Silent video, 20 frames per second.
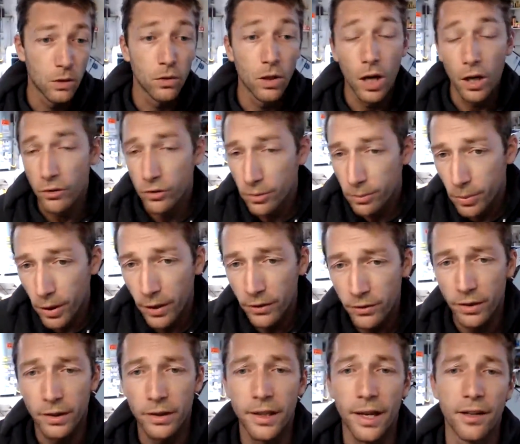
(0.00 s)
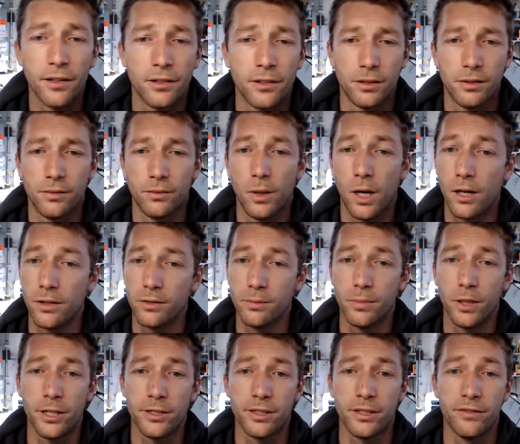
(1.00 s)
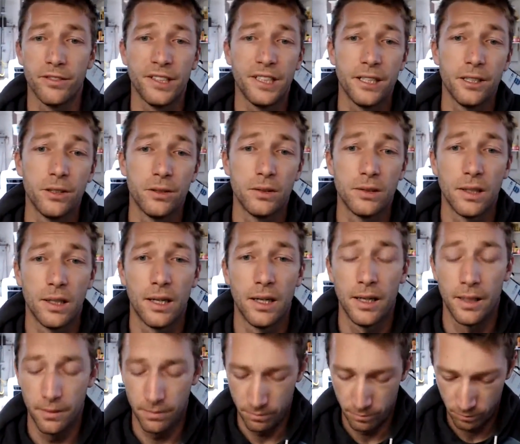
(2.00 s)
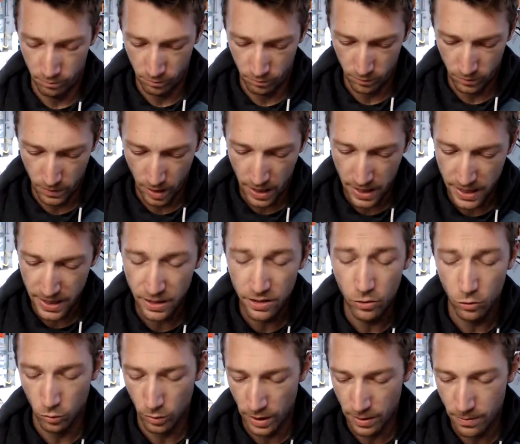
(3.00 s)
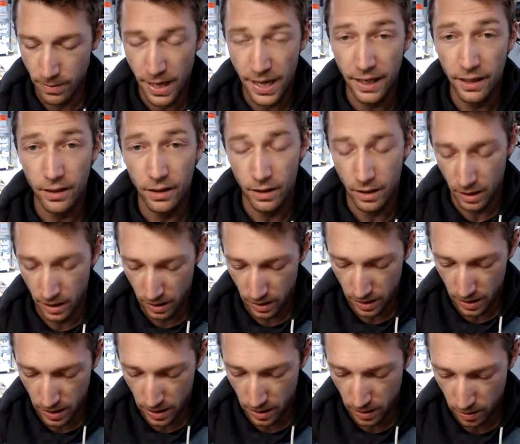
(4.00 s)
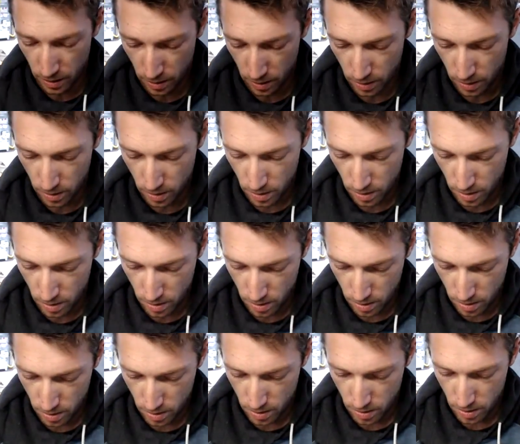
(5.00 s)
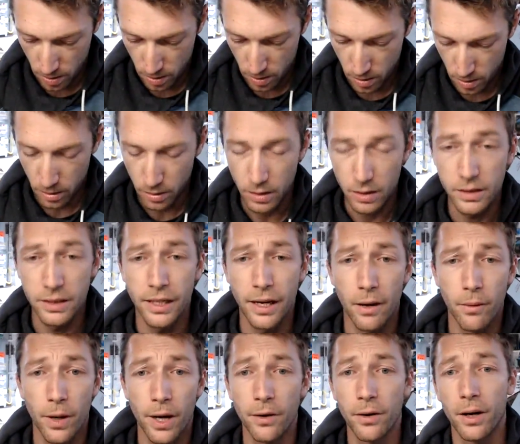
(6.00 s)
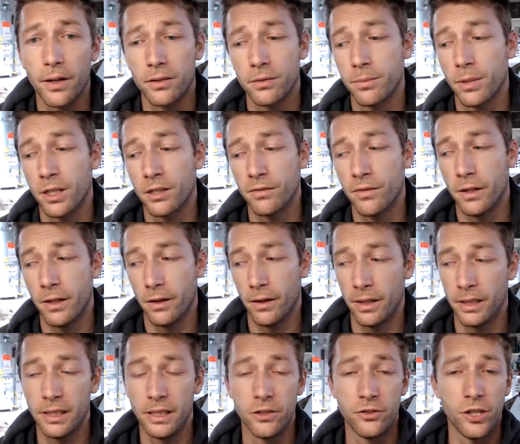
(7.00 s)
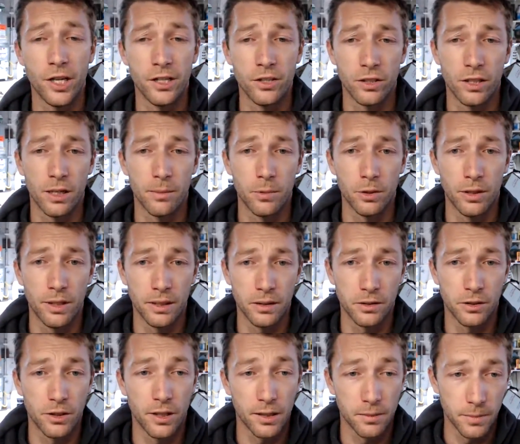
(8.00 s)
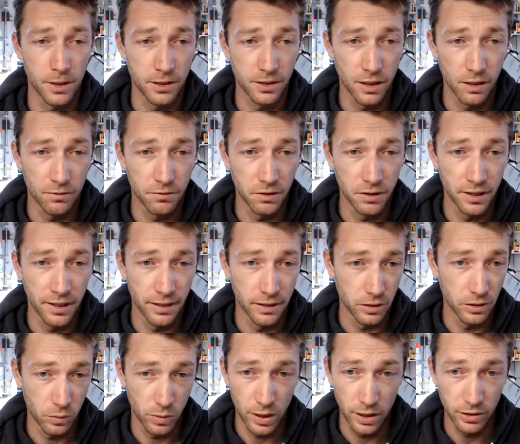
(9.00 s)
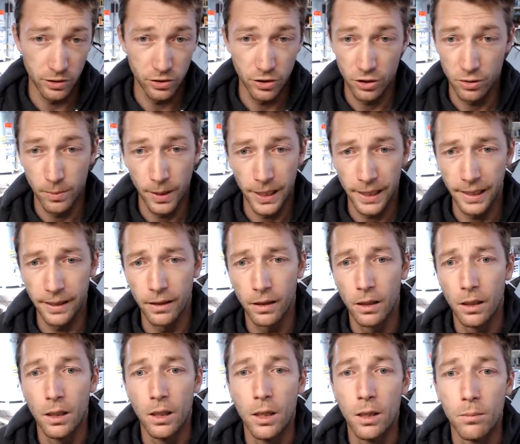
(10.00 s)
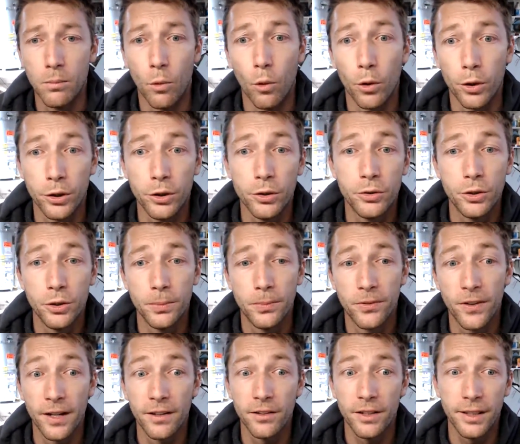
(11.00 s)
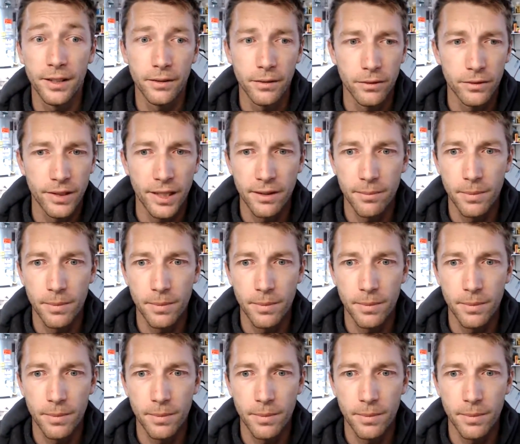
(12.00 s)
Rosin pressing, yes, rosin pressing videos. I need to remake the DIY rosin press video. I need to change a couple things, correct myself in there, as well as just make it more YouTube friendly.